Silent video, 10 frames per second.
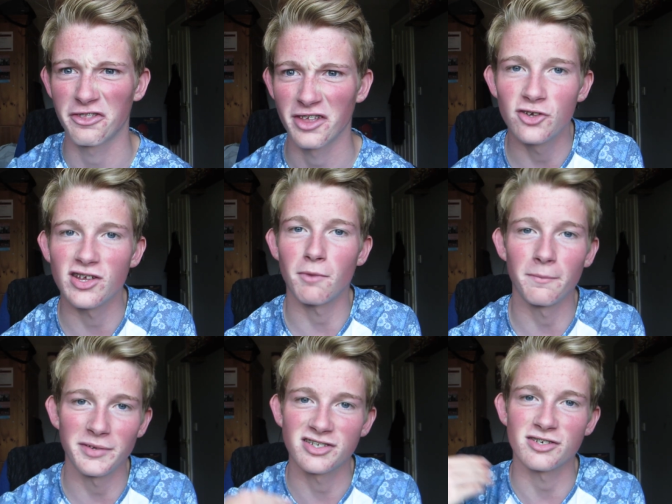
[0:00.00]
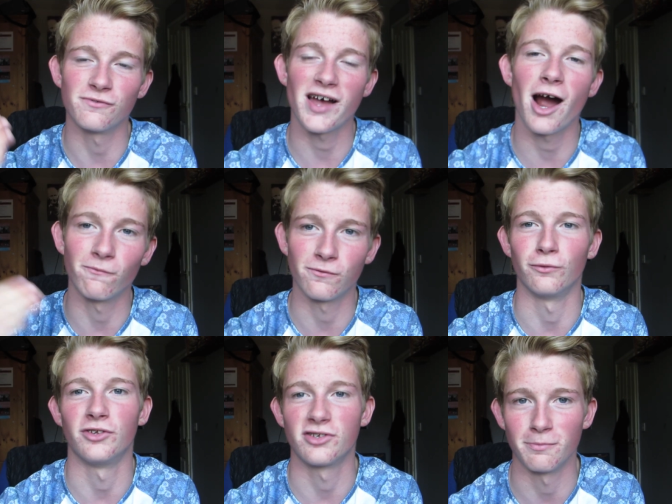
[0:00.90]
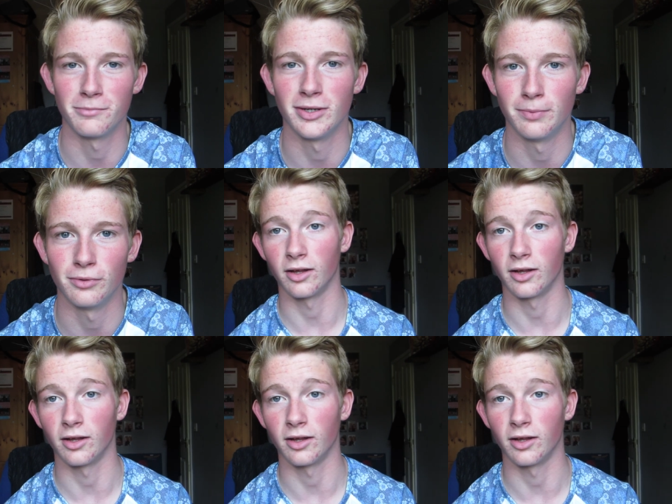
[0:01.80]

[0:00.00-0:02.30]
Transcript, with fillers: Things that might be sort of helpful to some people.